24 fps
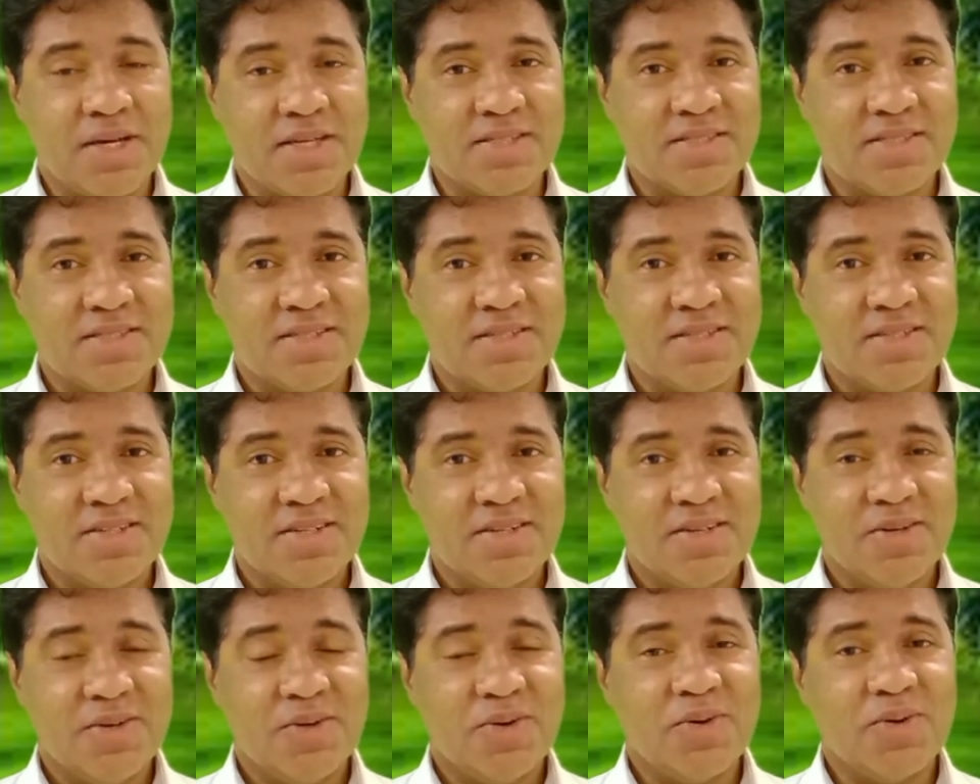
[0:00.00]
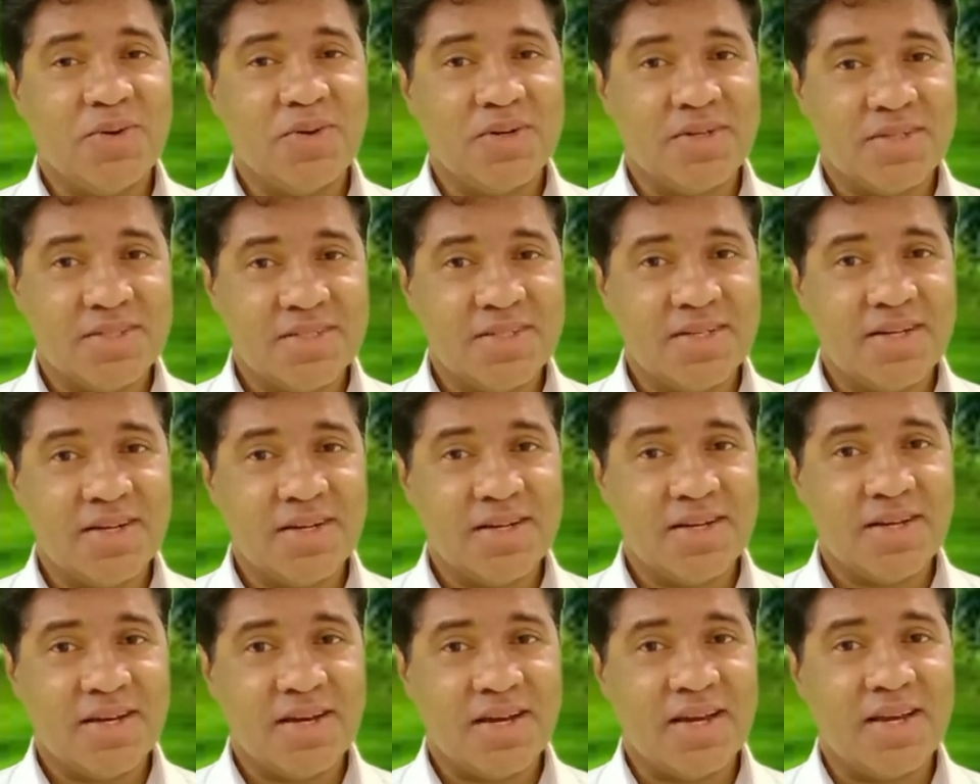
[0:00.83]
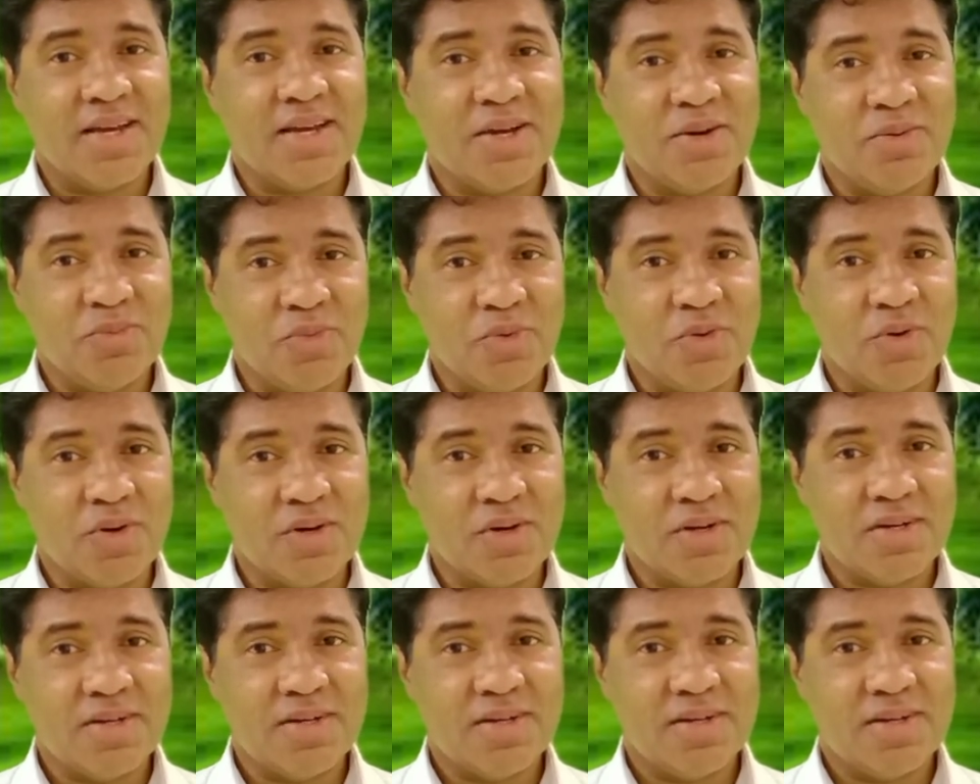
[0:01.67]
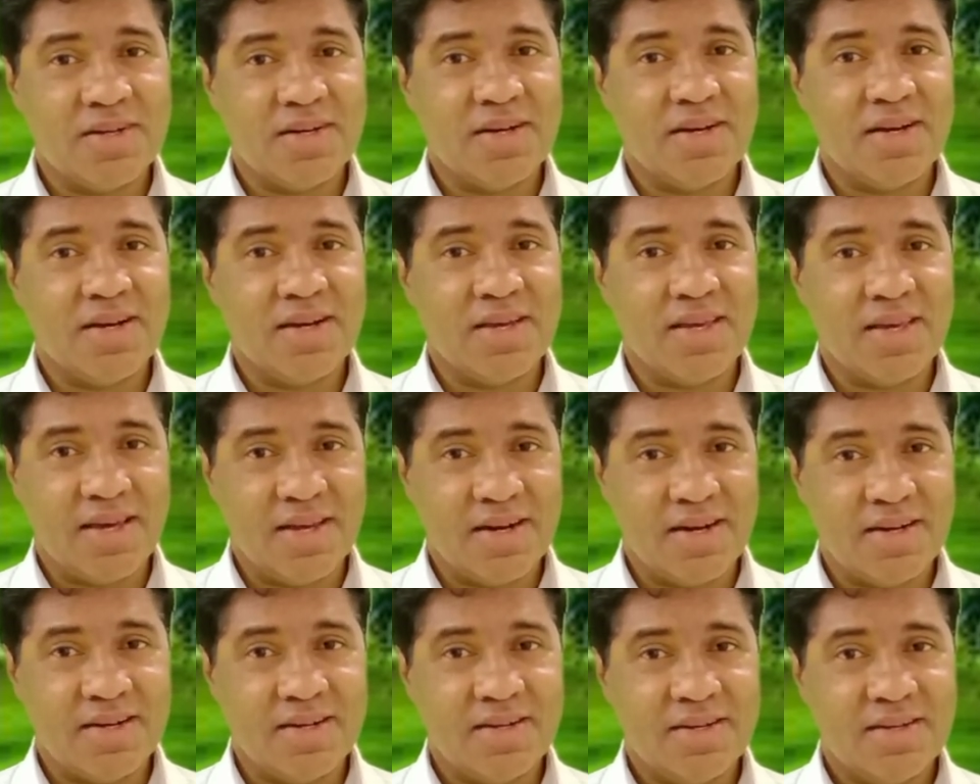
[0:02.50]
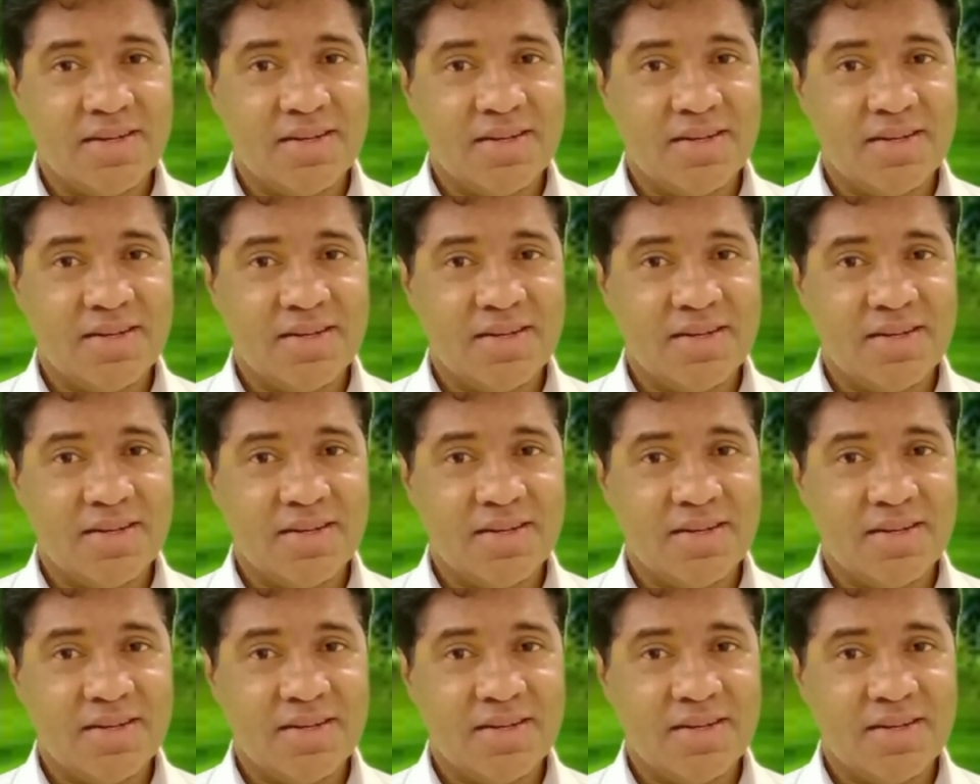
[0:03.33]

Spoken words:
best until I can walk again."